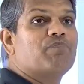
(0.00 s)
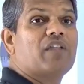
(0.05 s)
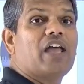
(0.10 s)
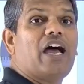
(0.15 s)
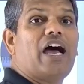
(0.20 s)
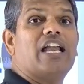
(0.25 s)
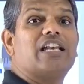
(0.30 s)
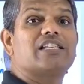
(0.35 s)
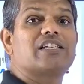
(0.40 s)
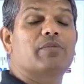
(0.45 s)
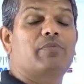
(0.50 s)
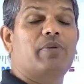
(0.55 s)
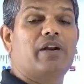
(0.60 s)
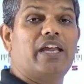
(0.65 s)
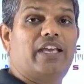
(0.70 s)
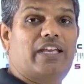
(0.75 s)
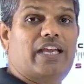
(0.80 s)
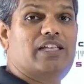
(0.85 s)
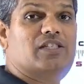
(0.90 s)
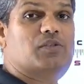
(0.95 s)

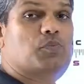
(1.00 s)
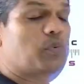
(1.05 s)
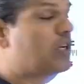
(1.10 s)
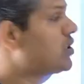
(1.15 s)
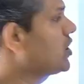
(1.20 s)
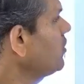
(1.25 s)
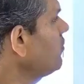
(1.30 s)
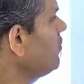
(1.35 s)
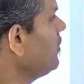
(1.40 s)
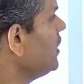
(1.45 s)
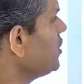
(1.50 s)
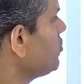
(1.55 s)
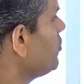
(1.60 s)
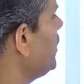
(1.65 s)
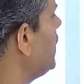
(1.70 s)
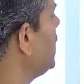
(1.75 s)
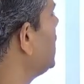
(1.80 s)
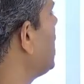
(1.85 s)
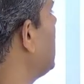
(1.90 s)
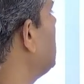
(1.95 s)
algebraic expression, which we
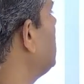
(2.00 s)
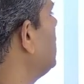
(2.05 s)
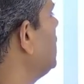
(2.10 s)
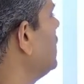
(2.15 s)
can